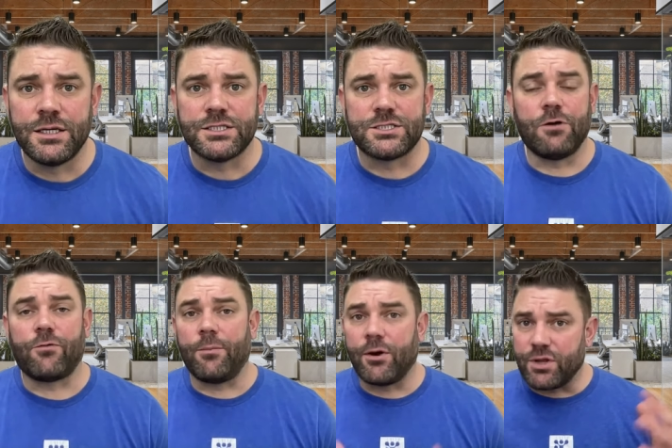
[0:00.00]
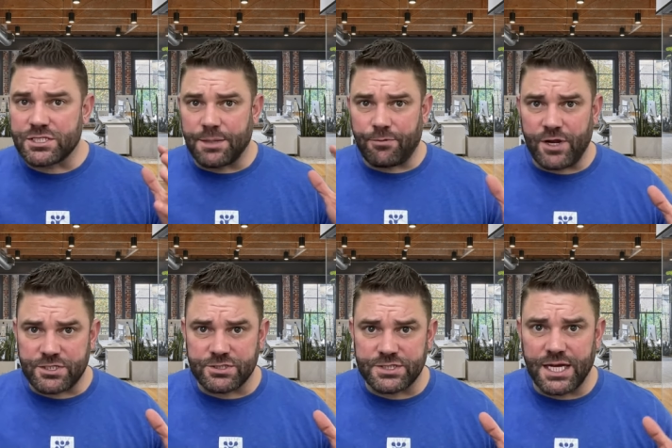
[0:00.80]
So for all my real estate
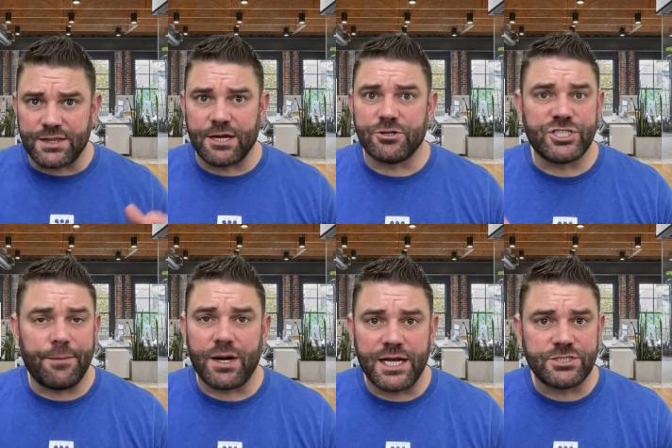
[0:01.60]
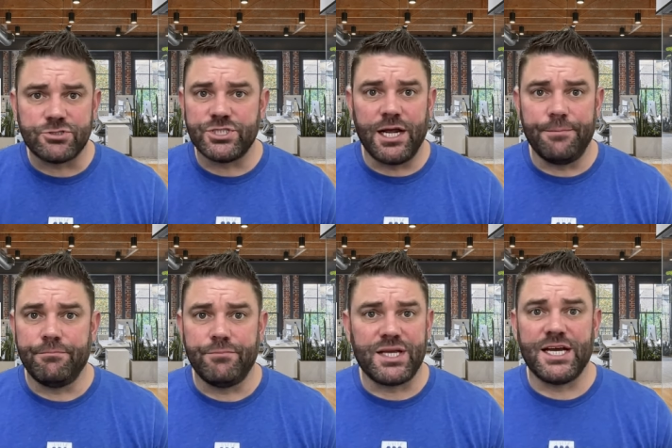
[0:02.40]
professionals out there, Gemini is your jam
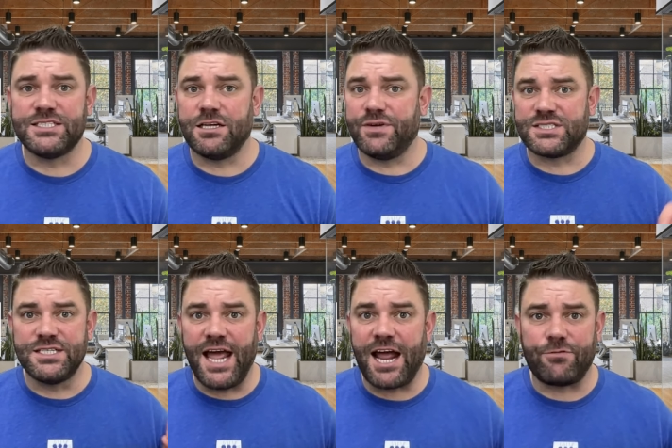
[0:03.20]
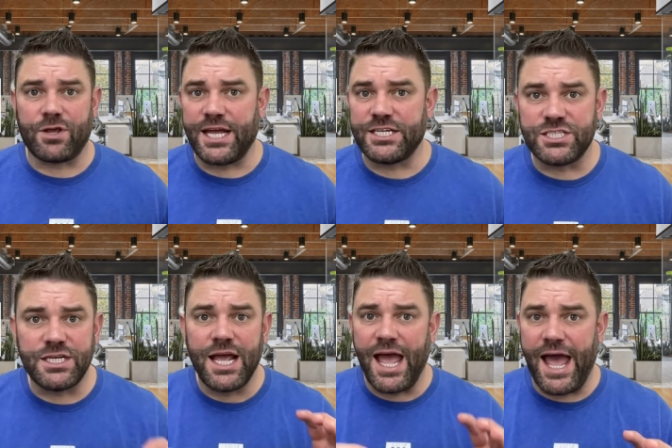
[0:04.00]
because of its knack for
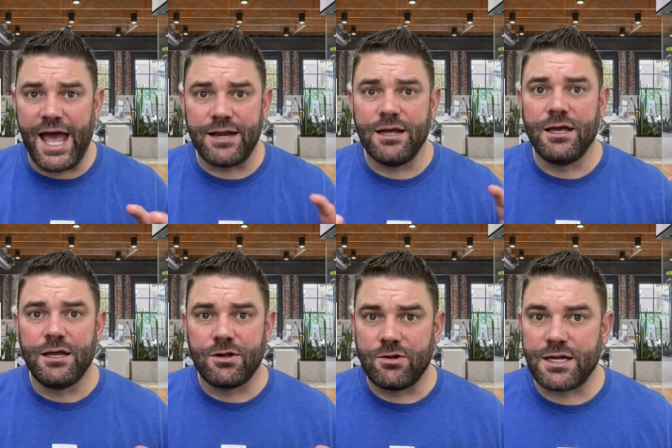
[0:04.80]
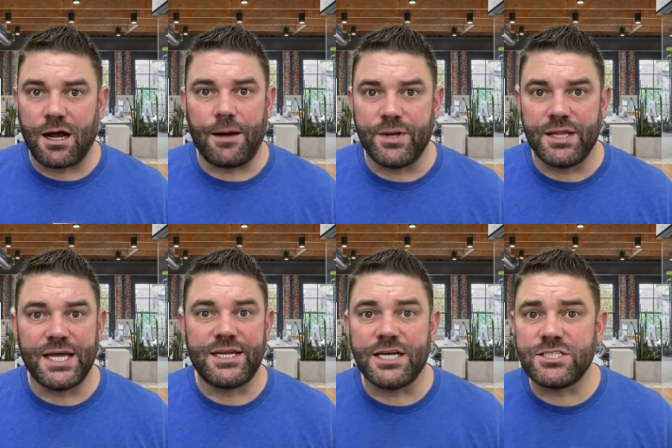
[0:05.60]
catchy ad copy
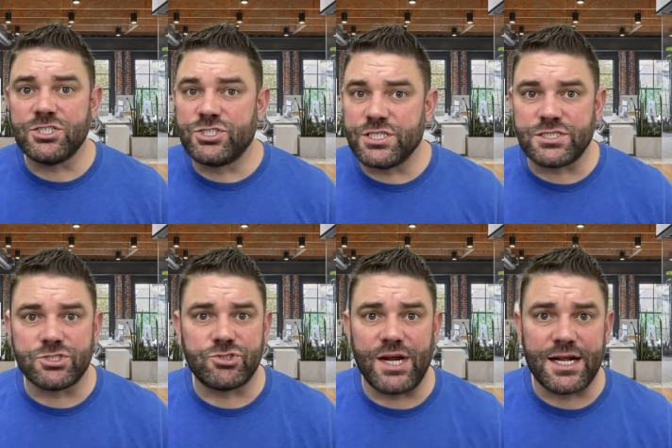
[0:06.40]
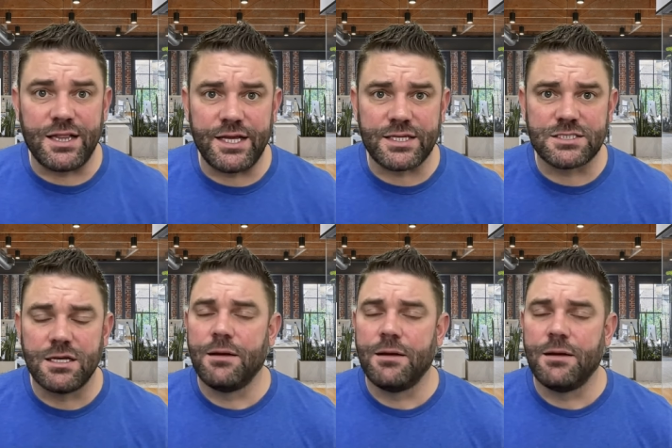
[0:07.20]
that doesn't just attract clicks,